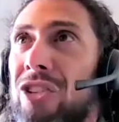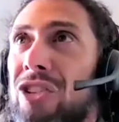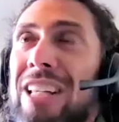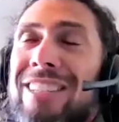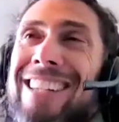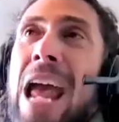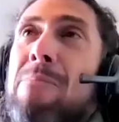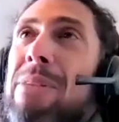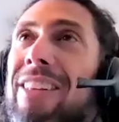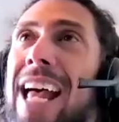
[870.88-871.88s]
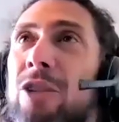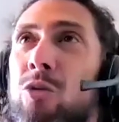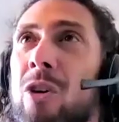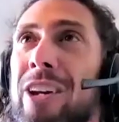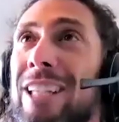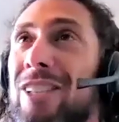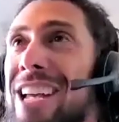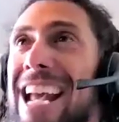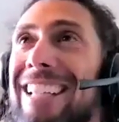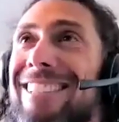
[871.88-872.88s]
mm. can't be the last word. It's
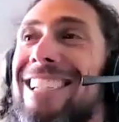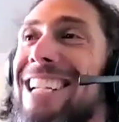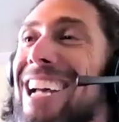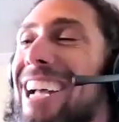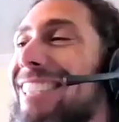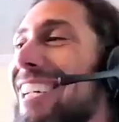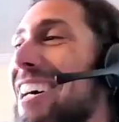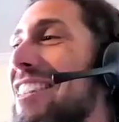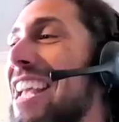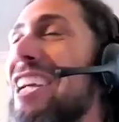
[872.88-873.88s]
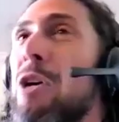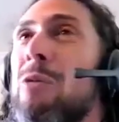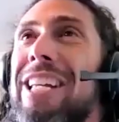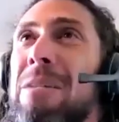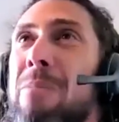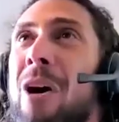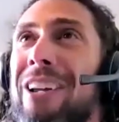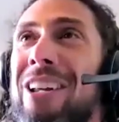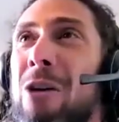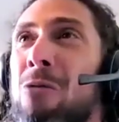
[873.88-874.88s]
it's it's uh, the Enchiridion part,
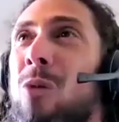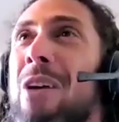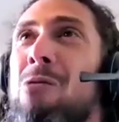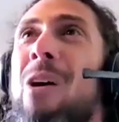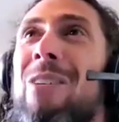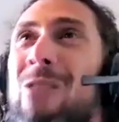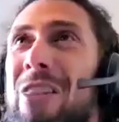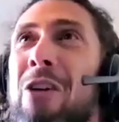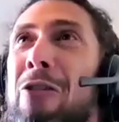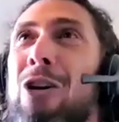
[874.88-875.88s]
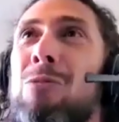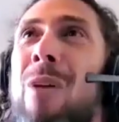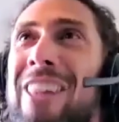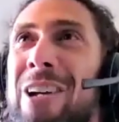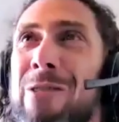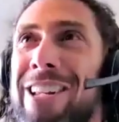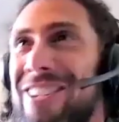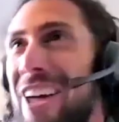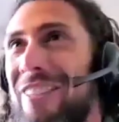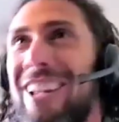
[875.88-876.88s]
you know, one one the, the first part of the Enchiridion,
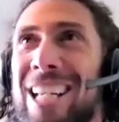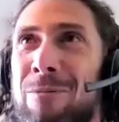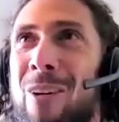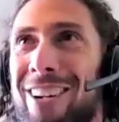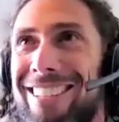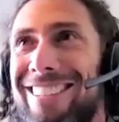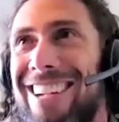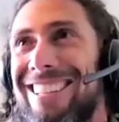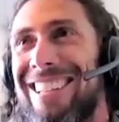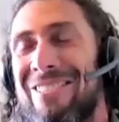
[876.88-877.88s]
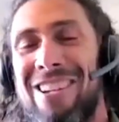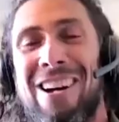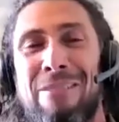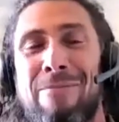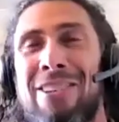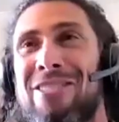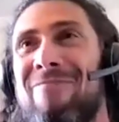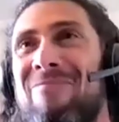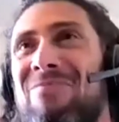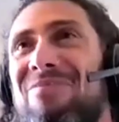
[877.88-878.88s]
not the last part, right? Like mm-hmm. we often mention.